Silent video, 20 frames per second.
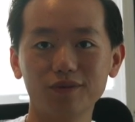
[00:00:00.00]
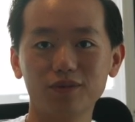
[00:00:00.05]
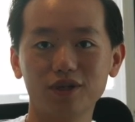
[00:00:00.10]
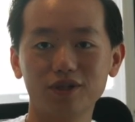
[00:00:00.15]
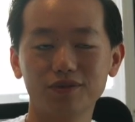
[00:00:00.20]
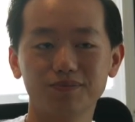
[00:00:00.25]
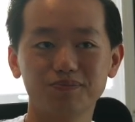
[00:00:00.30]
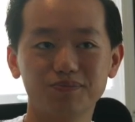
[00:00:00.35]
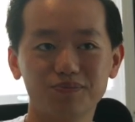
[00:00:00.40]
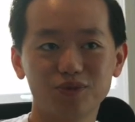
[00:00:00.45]

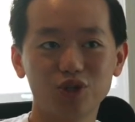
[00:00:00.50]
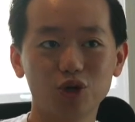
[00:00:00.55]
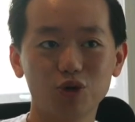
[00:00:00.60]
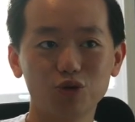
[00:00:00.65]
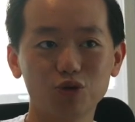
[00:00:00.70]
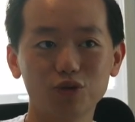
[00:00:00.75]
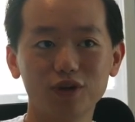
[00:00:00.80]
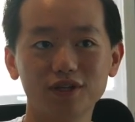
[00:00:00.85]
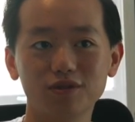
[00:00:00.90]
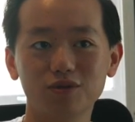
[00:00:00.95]
But no,
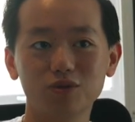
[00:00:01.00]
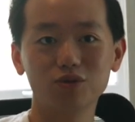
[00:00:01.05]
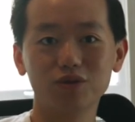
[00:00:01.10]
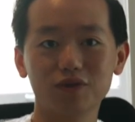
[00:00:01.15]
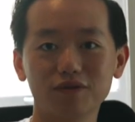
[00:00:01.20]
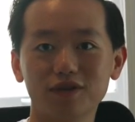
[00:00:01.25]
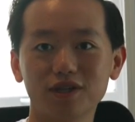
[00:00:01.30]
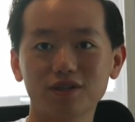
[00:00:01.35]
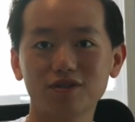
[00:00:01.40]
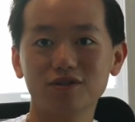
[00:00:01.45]
don't listen to
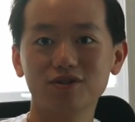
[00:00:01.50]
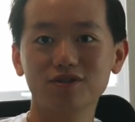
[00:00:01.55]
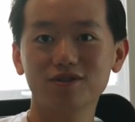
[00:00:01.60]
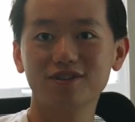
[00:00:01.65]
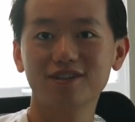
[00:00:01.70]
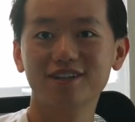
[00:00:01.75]
investors.